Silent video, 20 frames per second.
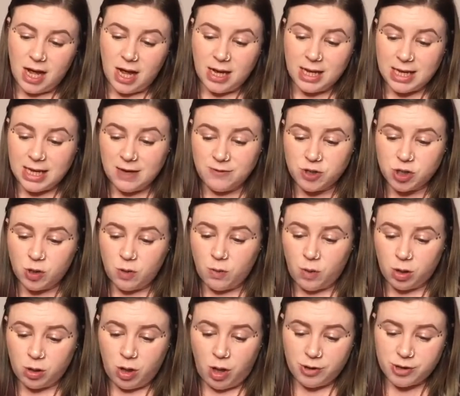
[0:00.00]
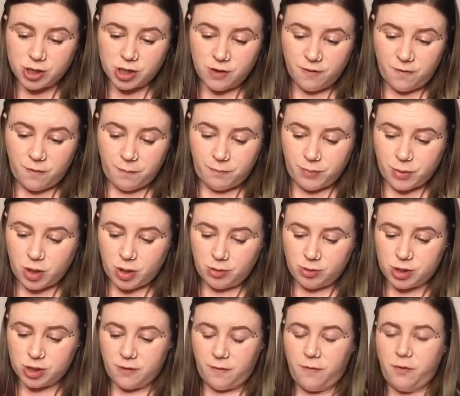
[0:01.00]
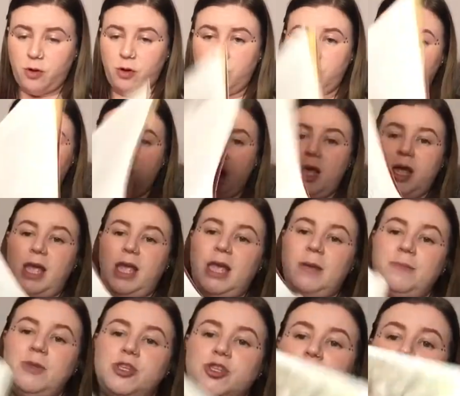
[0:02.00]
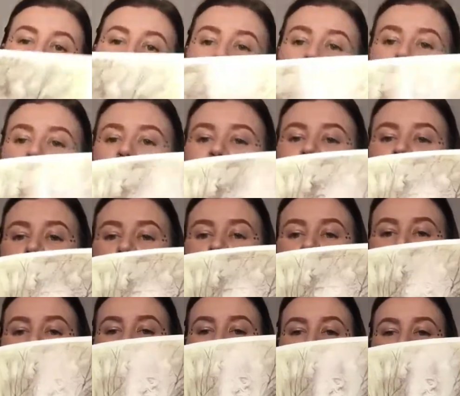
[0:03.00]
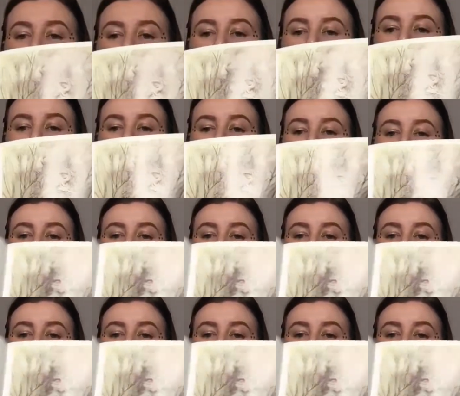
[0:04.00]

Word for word: He gives you lots of beautiful imagery of his own doodles